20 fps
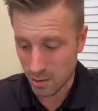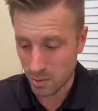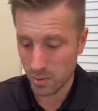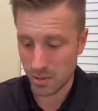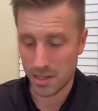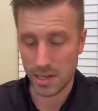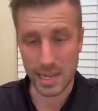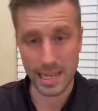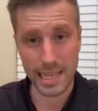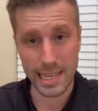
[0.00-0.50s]
with an
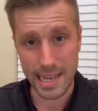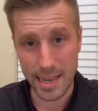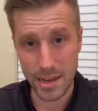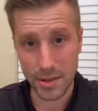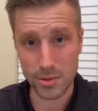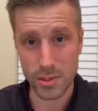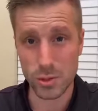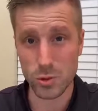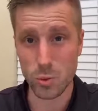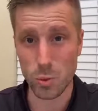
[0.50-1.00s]
account
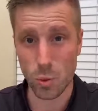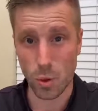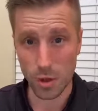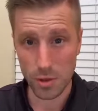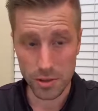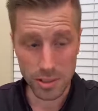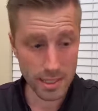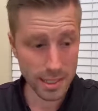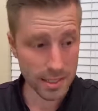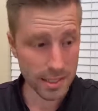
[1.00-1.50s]
that's worth
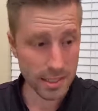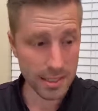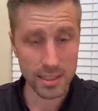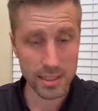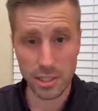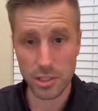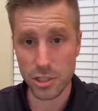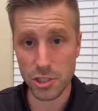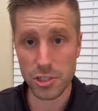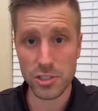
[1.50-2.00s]
anything, to
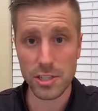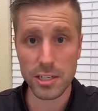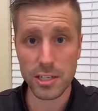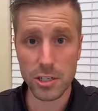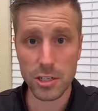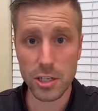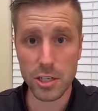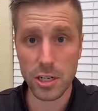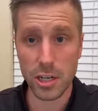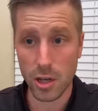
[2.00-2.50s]
just think you're
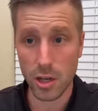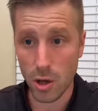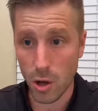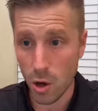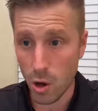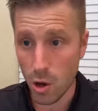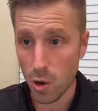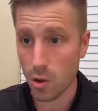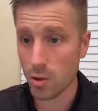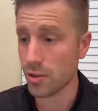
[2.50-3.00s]
going to
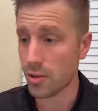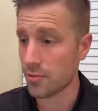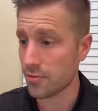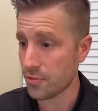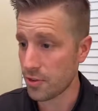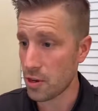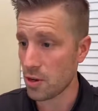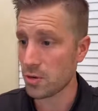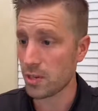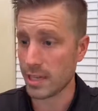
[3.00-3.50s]
call on the
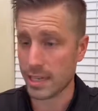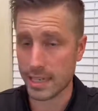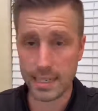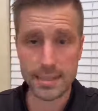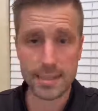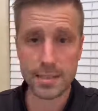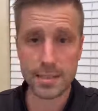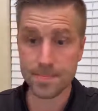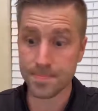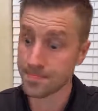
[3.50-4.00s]
phone and get
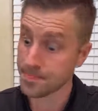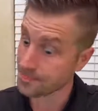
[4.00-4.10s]
them.